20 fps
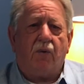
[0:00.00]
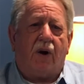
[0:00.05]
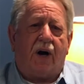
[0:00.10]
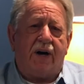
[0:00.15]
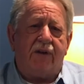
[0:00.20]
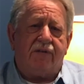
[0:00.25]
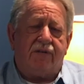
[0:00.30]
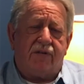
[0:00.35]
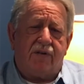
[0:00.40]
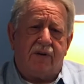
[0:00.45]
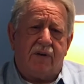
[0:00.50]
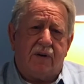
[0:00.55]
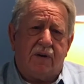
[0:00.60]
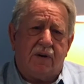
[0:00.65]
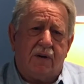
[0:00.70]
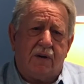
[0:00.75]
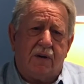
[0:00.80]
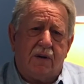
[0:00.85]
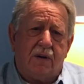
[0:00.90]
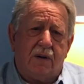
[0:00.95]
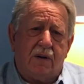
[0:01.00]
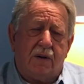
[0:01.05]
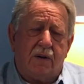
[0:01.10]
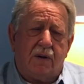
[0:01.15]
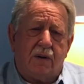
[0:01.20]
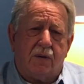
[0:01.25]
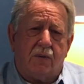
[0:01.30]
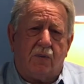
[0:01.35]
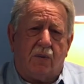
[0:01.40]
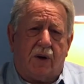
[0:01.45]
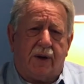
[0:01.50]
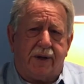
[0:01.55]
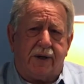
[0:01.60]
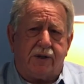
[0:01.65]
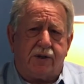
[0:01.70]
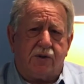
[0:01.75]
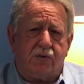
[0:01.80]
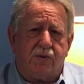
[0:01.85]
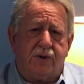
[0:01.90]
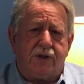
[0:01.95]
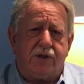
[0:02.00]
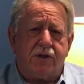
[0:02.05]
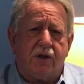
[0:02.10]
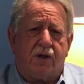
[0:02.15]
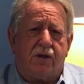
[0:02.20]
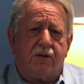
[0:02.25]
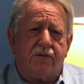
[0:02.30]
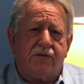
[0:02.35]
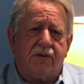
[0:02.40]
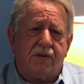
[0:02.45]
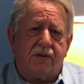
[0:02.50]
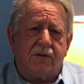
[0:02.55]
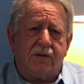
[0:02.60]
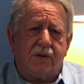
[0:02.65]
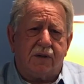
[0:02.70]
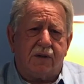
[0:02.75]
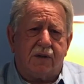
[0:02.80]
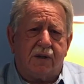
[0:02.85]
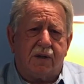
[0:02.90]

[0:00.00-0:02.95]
wife wanting to reach over